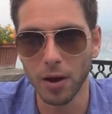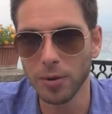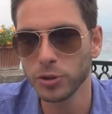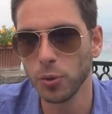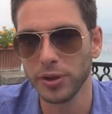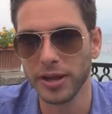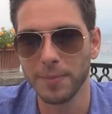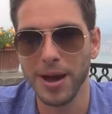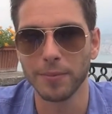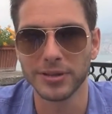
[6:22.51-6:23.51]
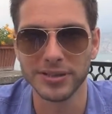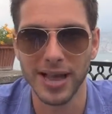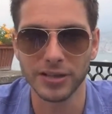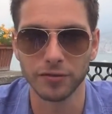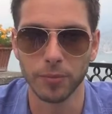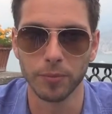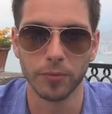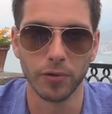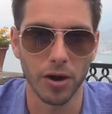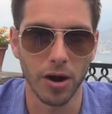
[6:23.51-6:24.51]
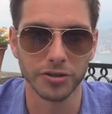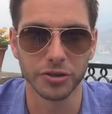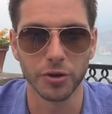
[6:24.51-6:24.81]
and I'm talking about mistakes from regards